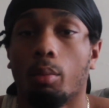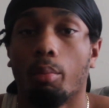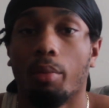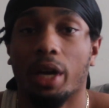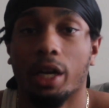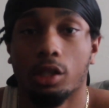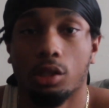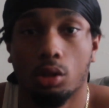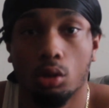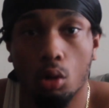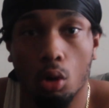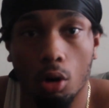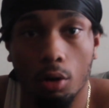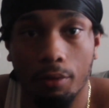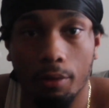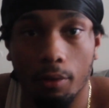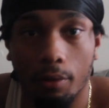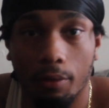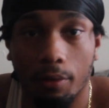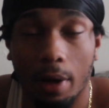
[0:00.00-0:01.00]
based
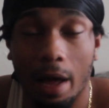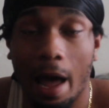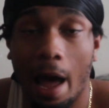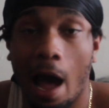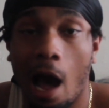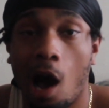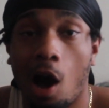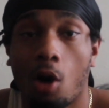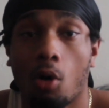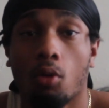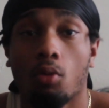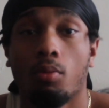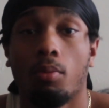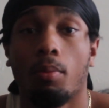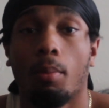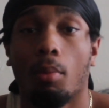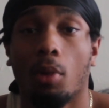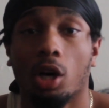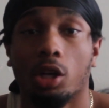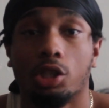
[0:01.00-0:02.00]
off of how
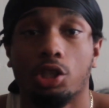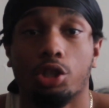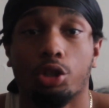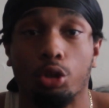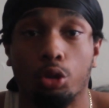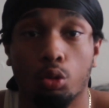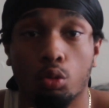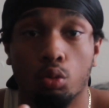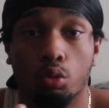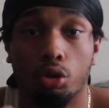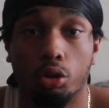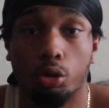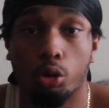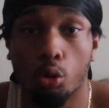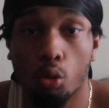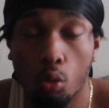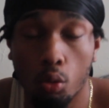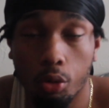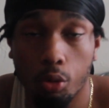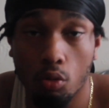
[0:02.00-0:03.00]
much you
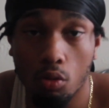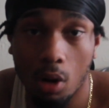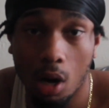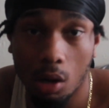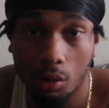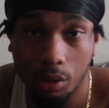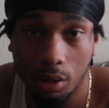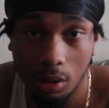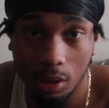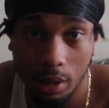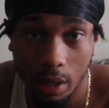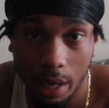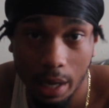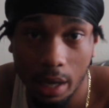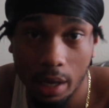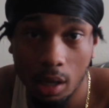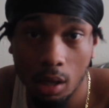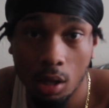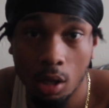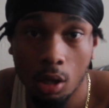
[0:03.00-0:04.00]
do throughout the
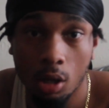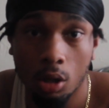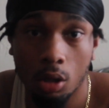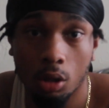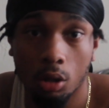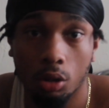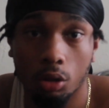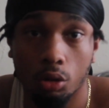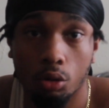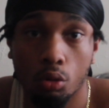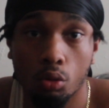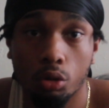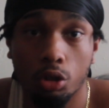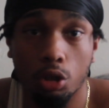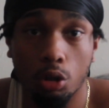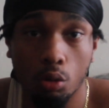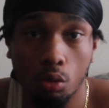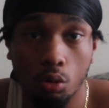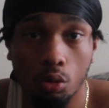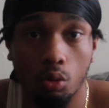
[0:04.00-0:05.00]
day, you
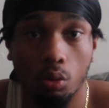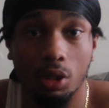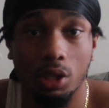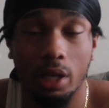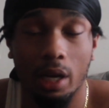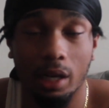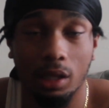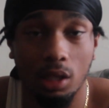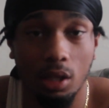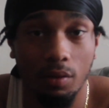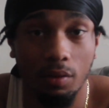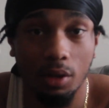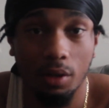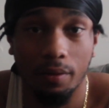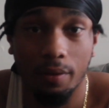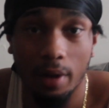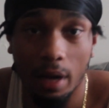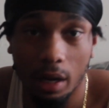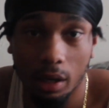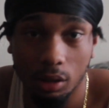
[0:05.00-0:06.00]
choose which activity
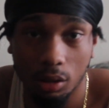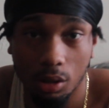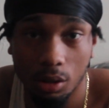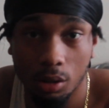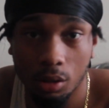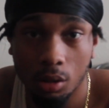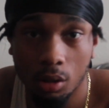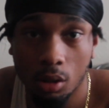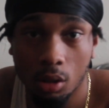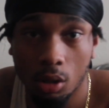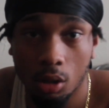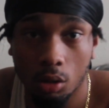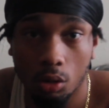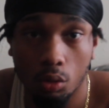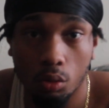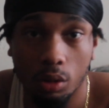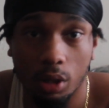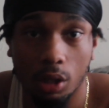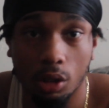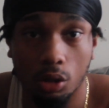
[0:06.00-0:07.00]
factor
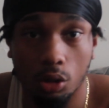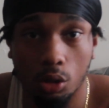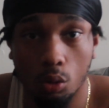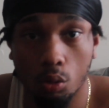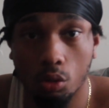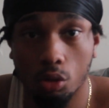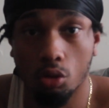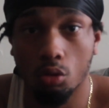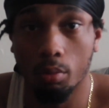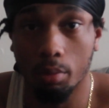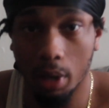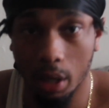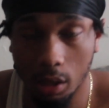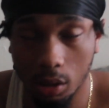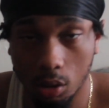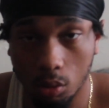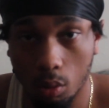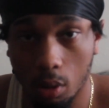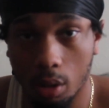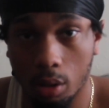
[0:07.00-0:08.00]
you think suits you
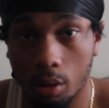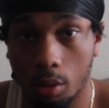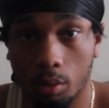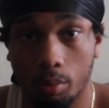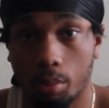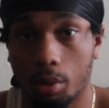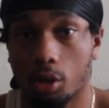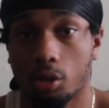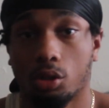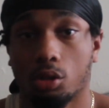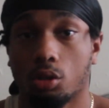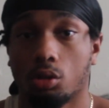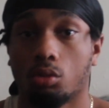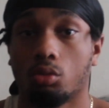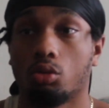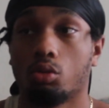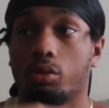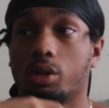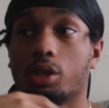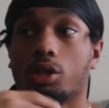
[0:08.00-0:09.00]
best, whether
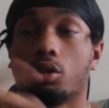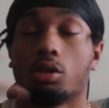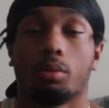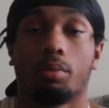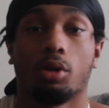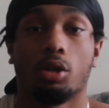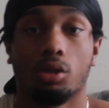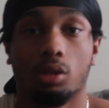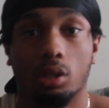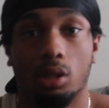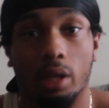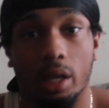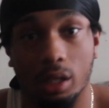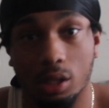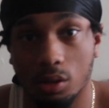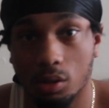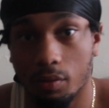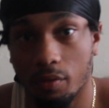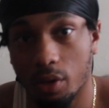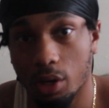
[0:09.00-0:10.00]
you think you're a person
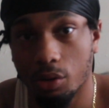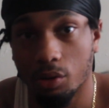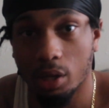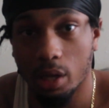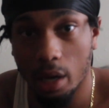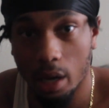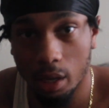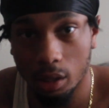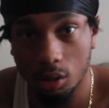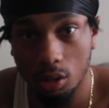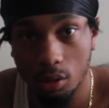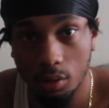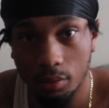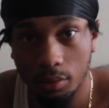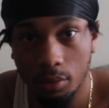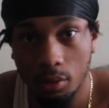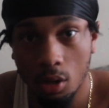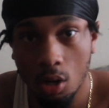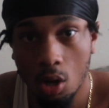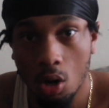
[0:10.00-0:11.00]
that's very
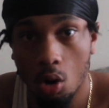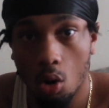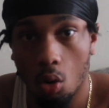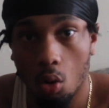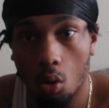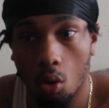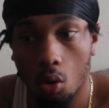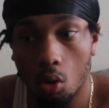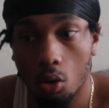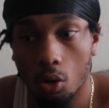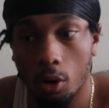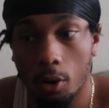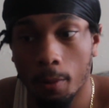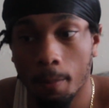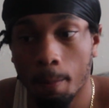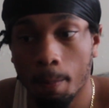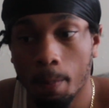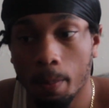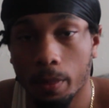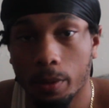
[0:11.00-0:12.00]
active, or
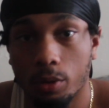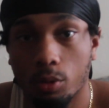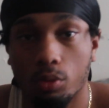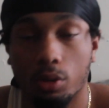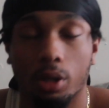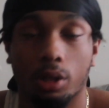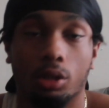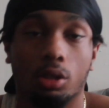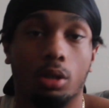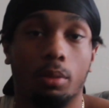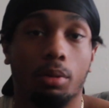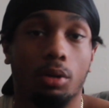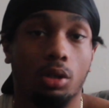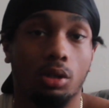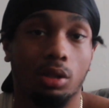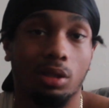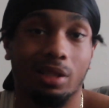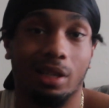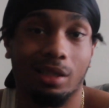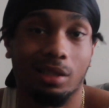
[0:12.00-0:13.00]
you think you're a
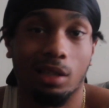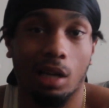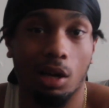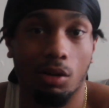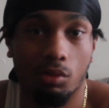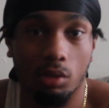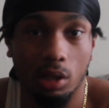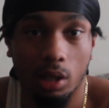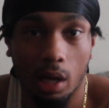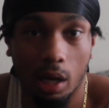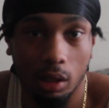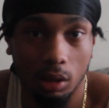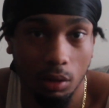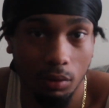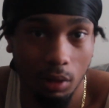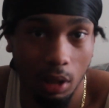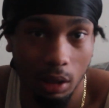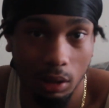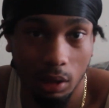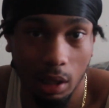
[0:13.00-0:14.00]
person that's not really active
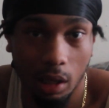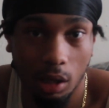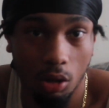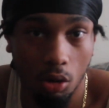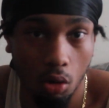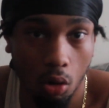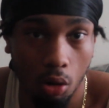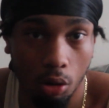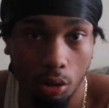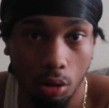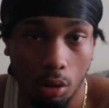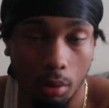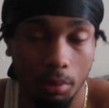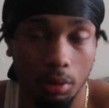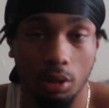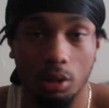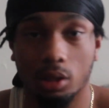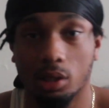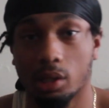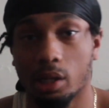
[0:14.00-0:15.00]
like that at all and you're
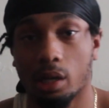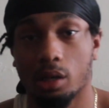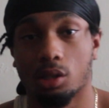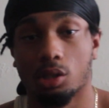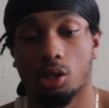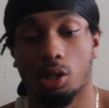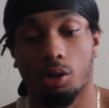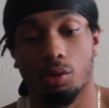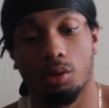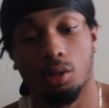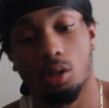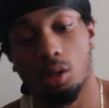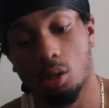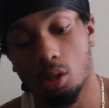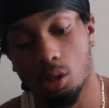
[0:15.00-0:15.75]
completely sedentary.